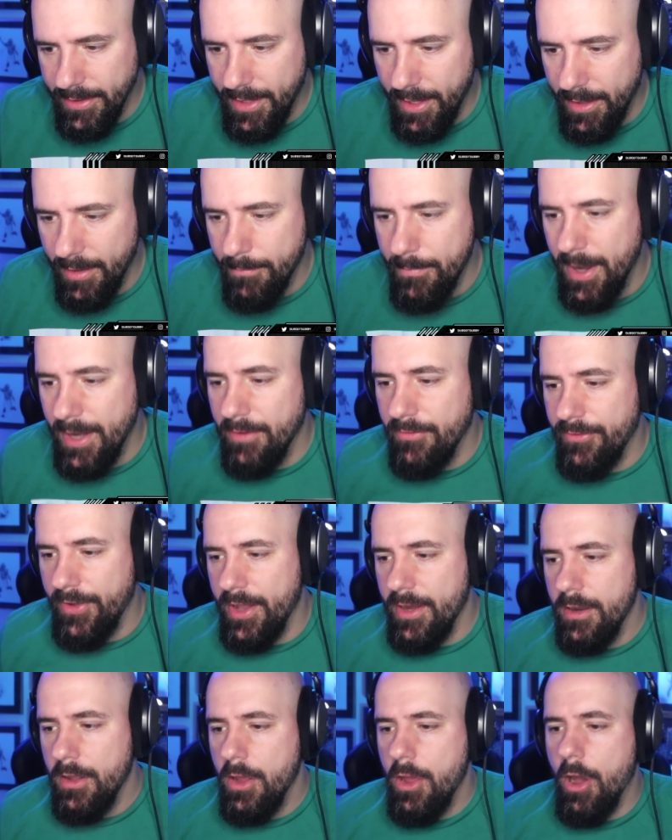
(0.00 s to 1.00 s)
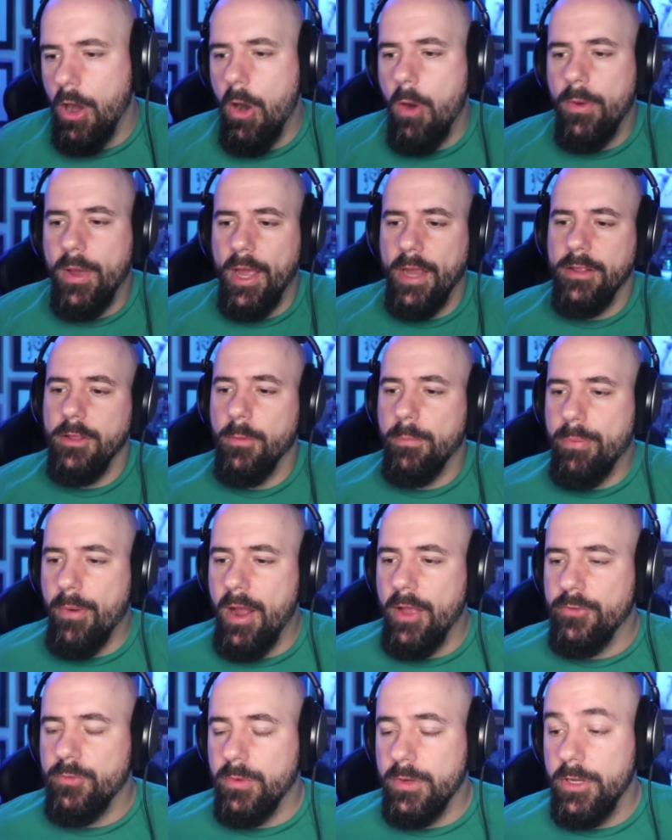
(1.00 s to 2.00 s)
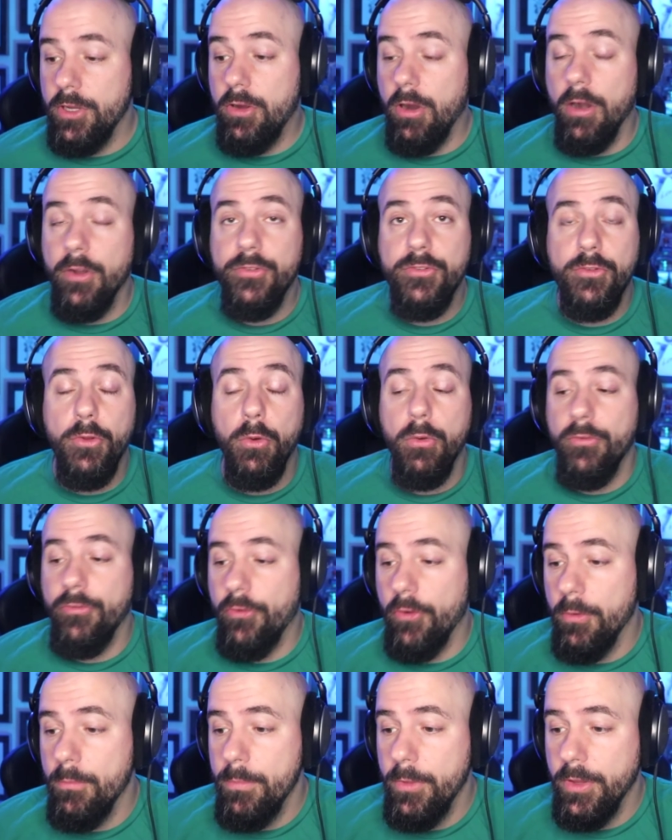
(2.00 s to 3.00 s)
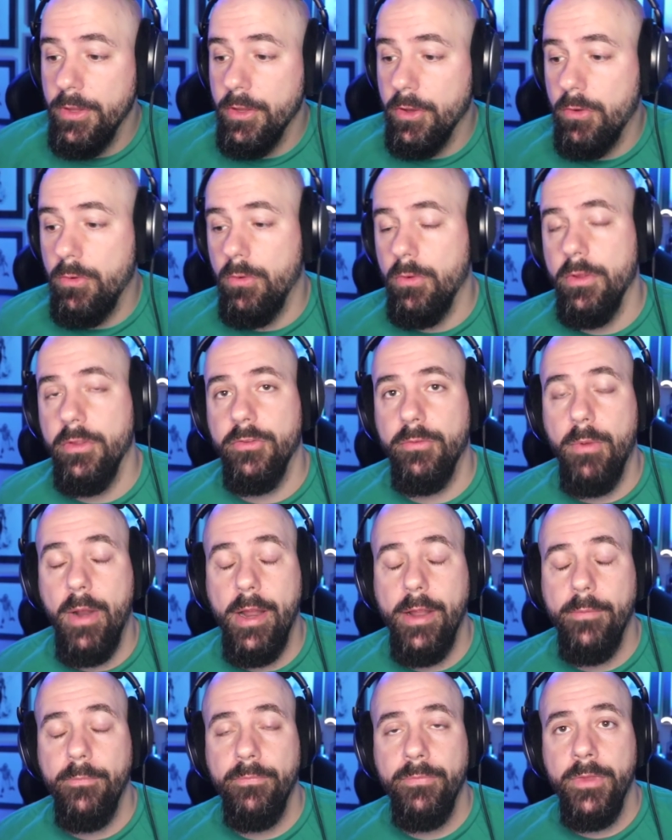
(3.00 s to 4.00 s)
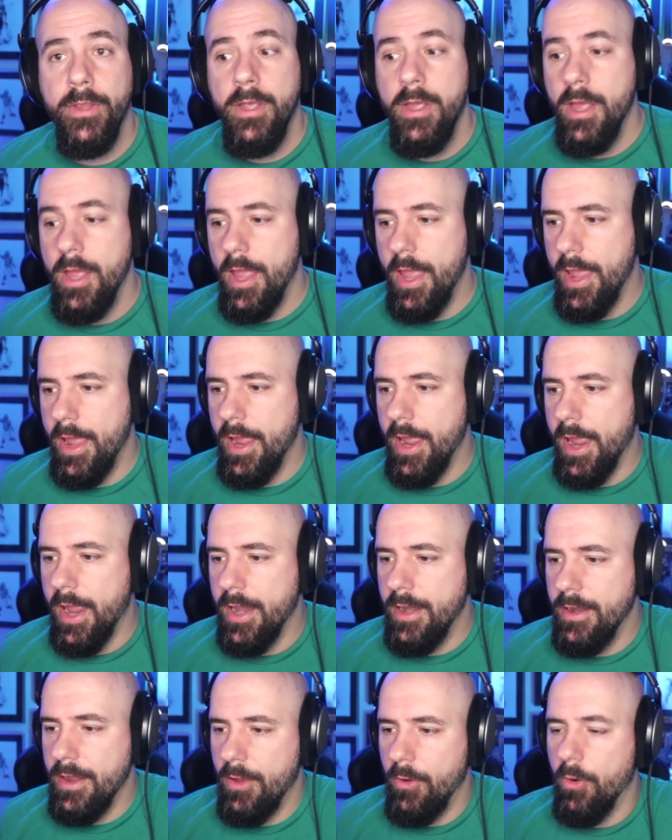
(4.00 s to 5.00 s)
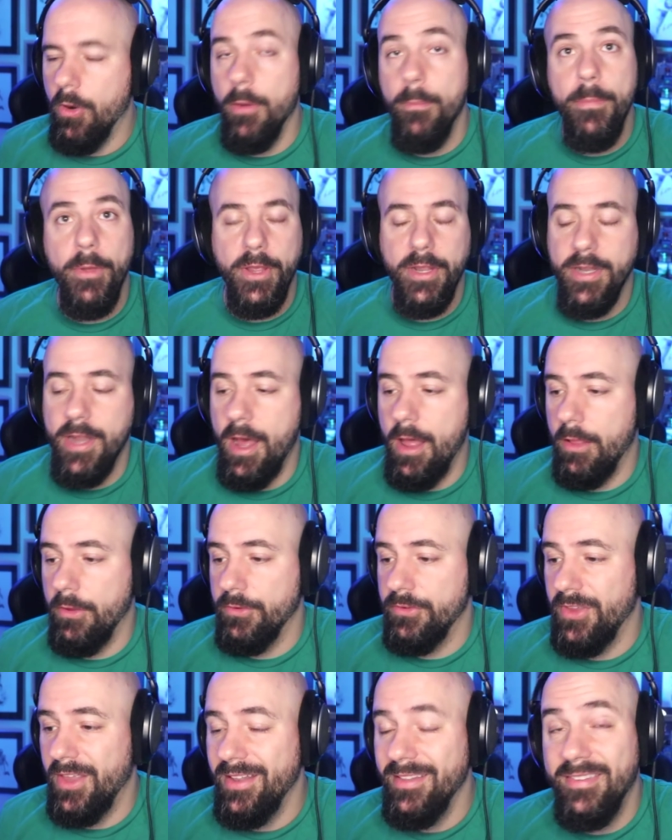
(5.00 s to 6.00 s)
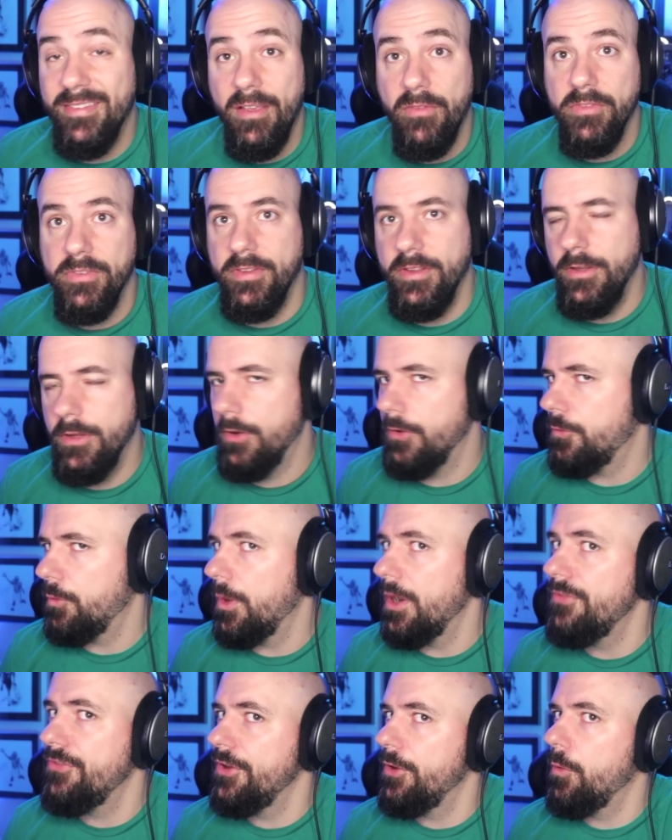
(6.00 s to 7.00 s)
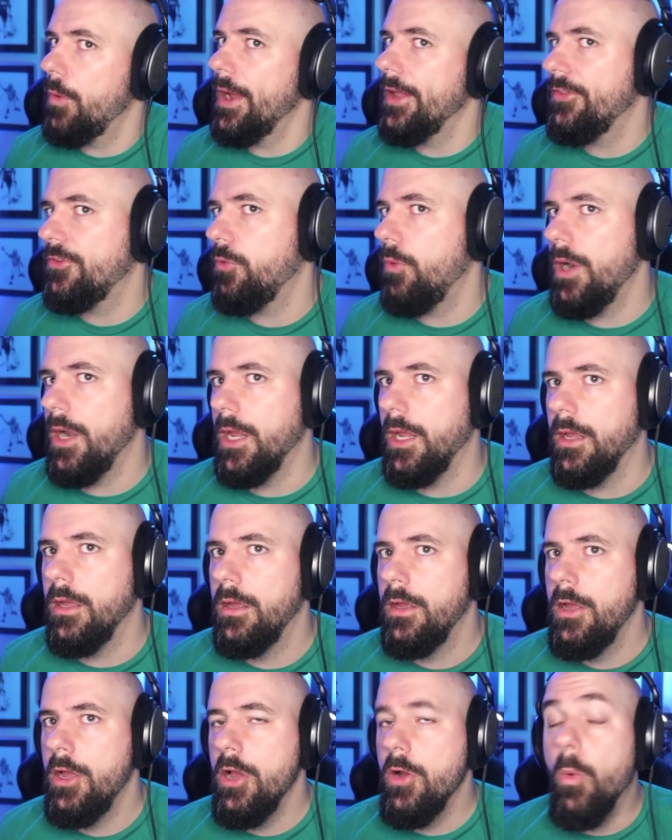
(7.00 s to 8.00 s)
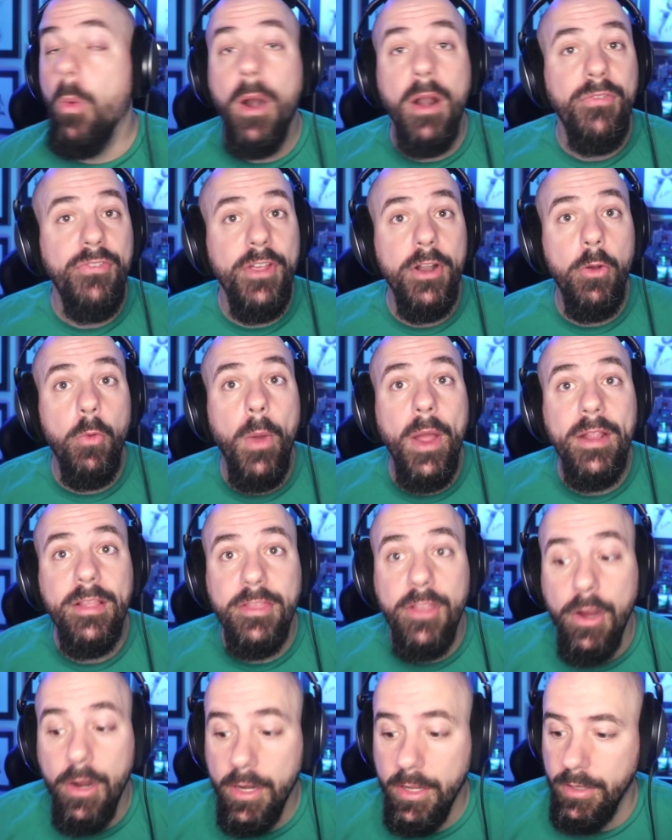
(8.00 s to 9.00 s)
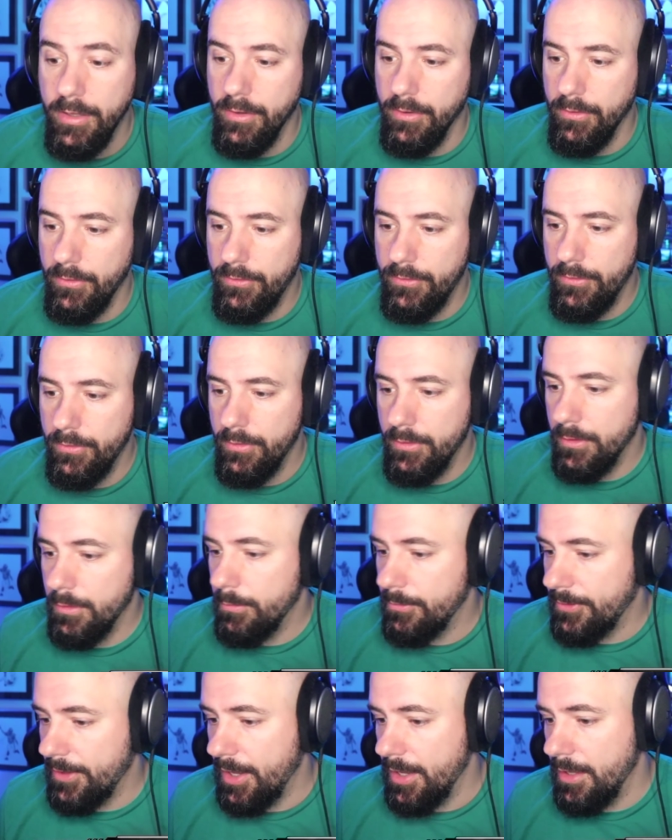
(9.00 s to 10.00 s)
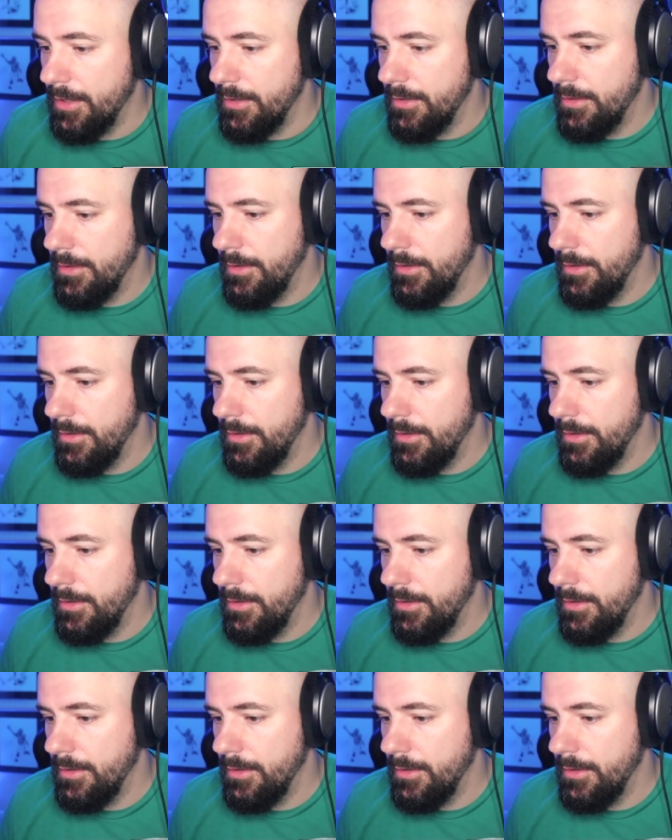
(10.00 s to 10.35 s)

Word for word: The main event okay, LeBron's rookie card sold for a million coins, right? In, or a million dollars in 17 years. What if you wait 20? What if you'd wait 30 years? You know what I'm saying?